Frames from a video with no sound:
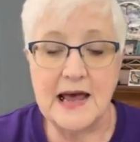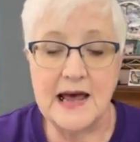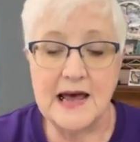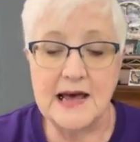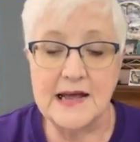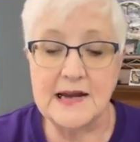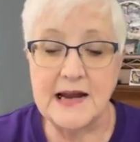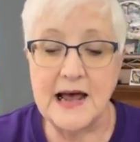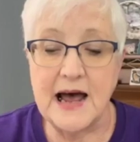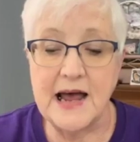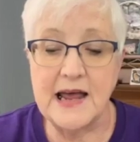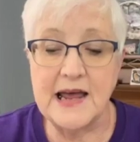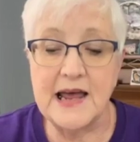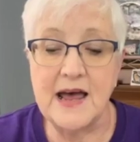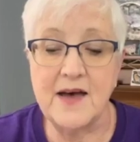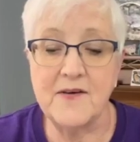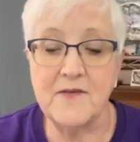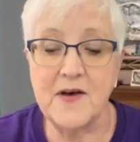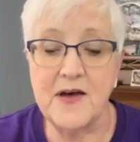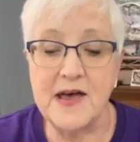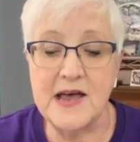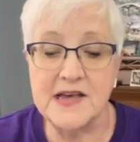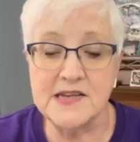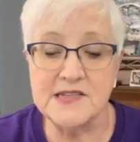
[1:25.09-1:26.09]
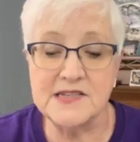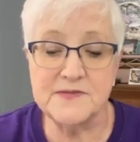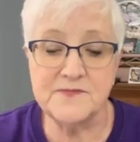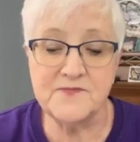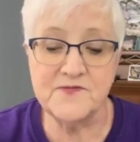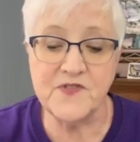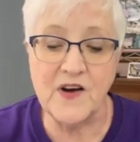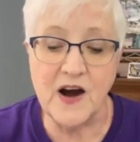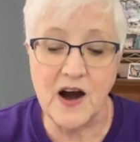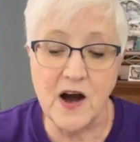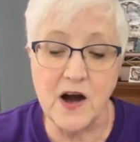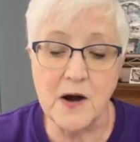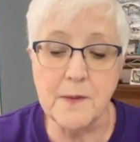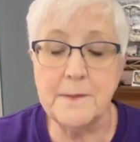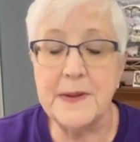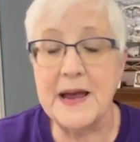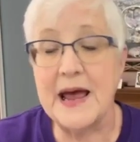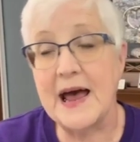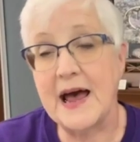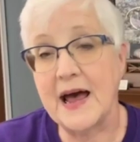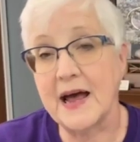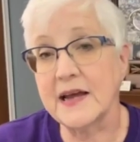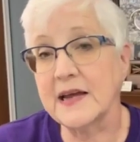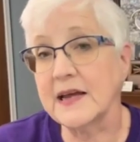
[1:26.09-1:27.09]
And I have as far
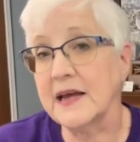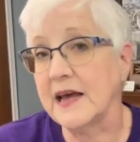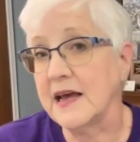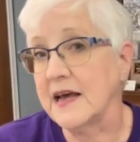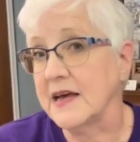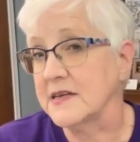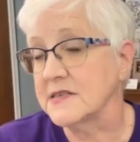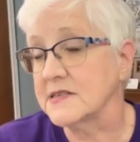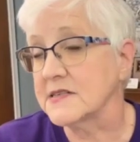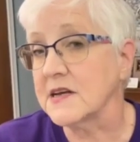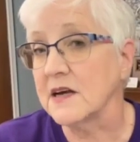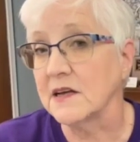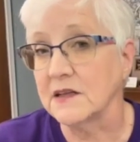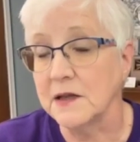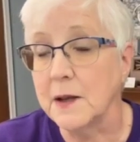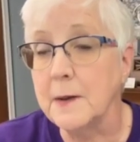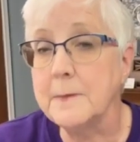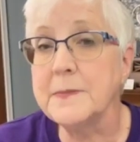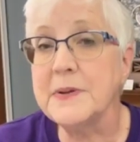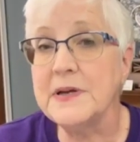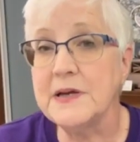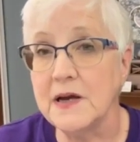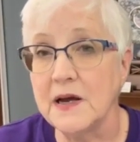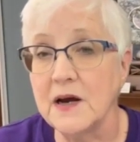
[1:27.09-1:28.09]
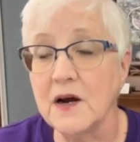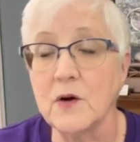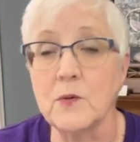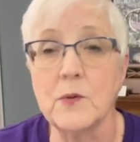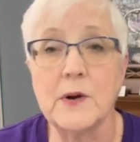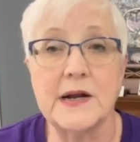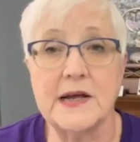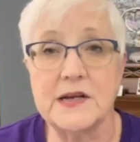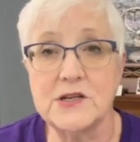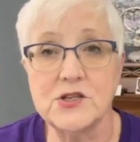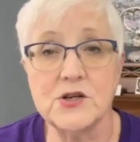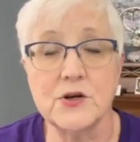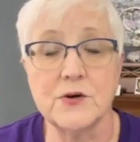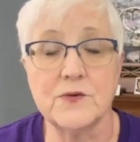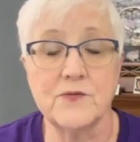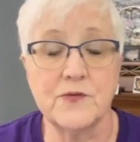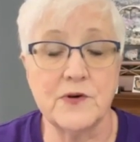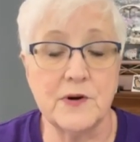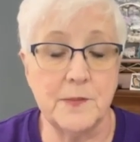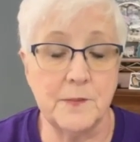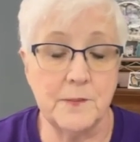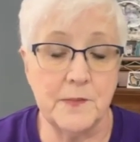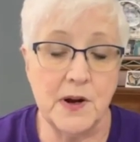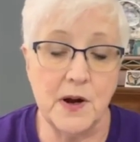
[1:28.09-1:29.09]
back as Columbia when I took
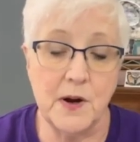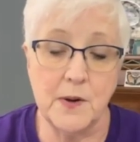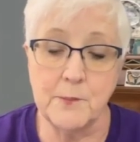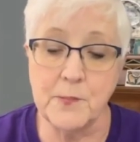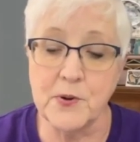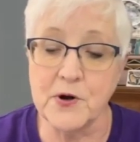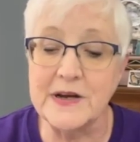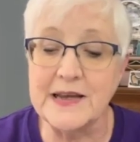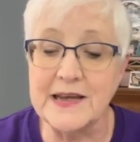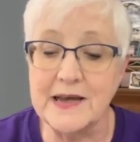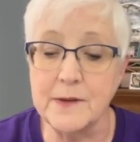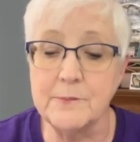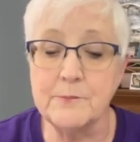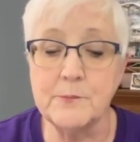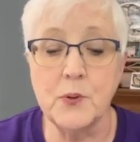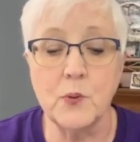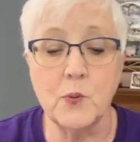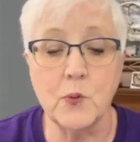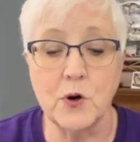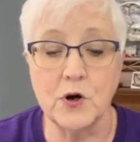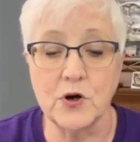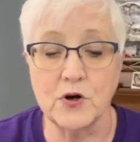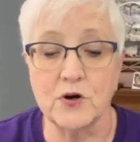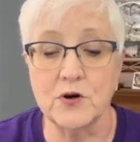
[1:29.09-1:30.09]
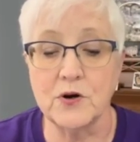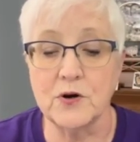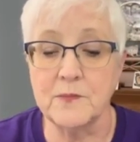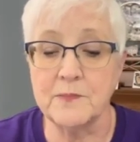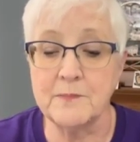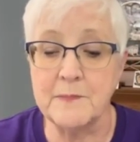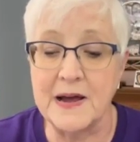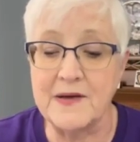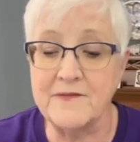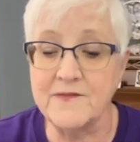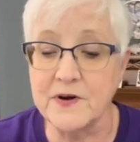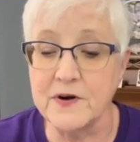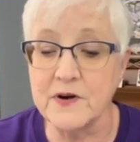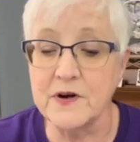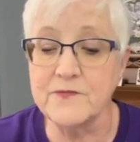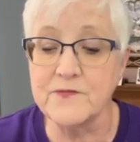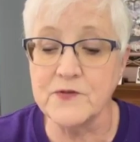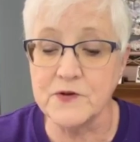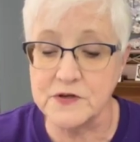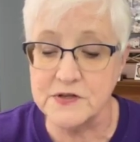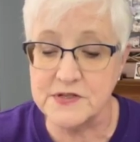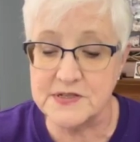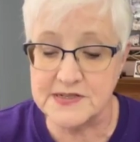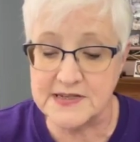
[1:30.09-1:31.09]
from Forget Porter, my
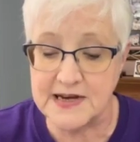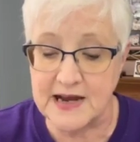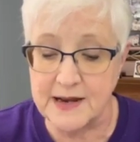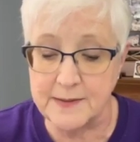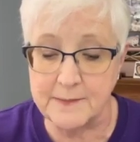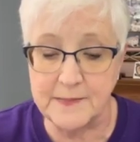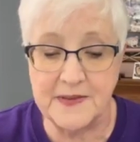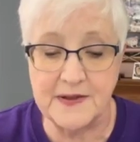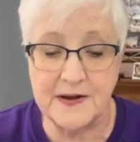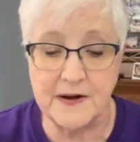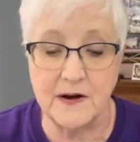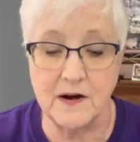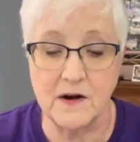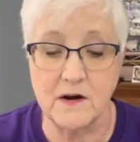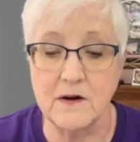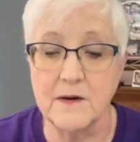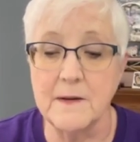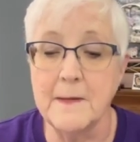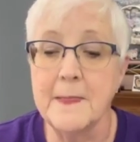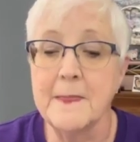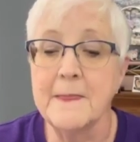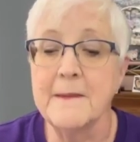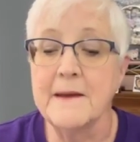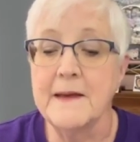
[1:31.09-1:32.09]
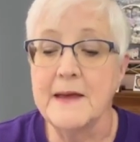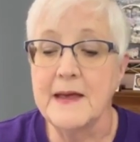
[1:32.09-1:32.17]
very first time there.